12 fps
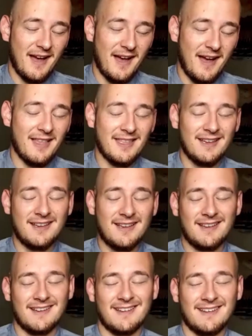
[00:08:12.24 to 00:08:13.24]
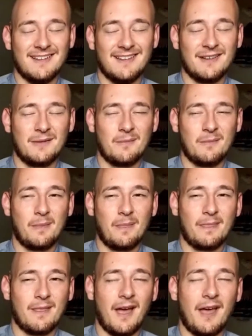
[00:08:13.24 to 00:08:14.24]
I think
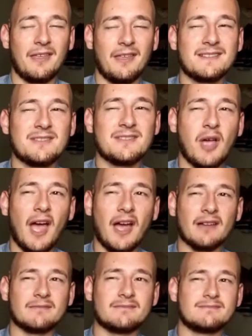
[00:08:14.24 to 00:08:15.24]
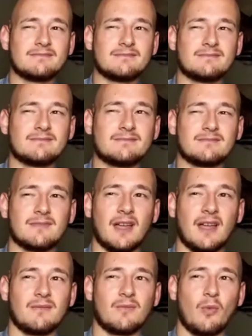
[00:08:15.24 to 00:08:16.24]
it's okay
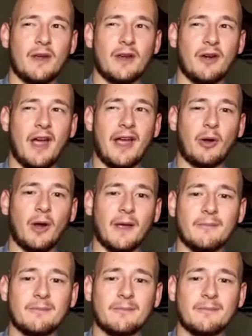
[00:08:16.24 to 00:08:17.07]
that we are angry.